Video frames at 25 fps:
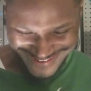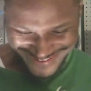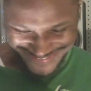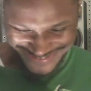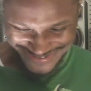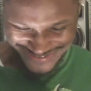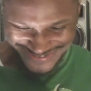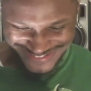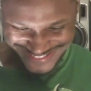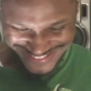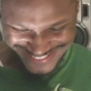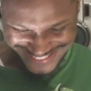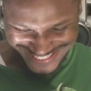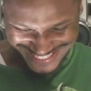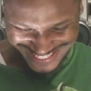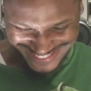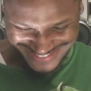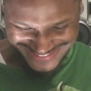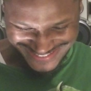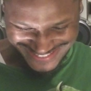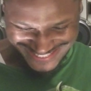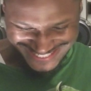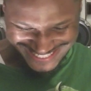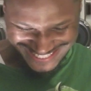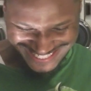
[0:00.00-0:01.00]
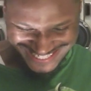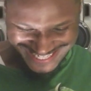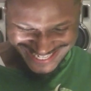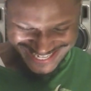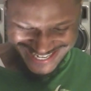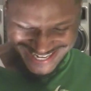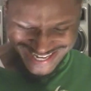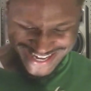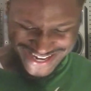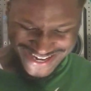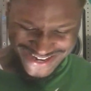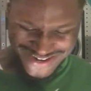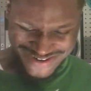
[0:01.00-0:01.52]
But we'll just have to see
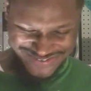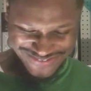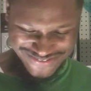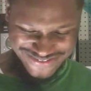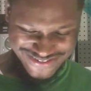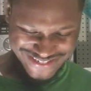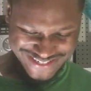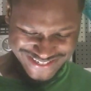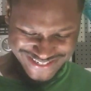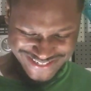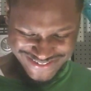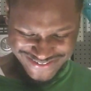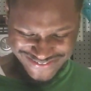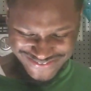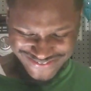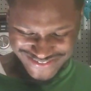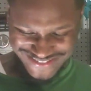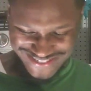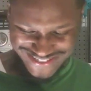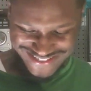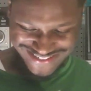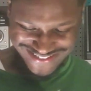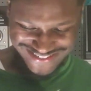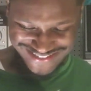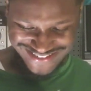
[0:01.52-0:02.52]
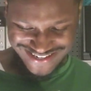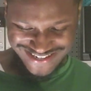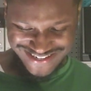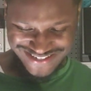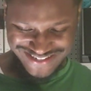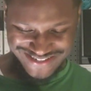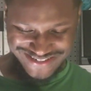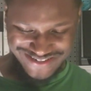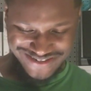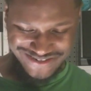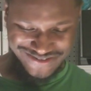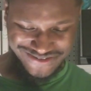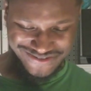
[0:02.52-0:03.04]
what they decide
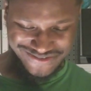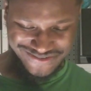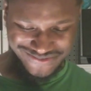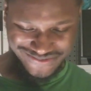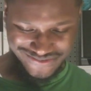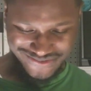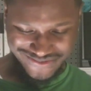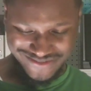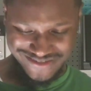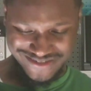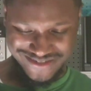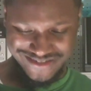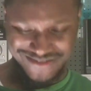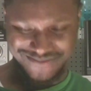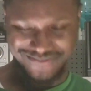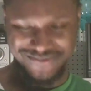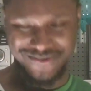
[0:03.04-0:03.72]
to do with this.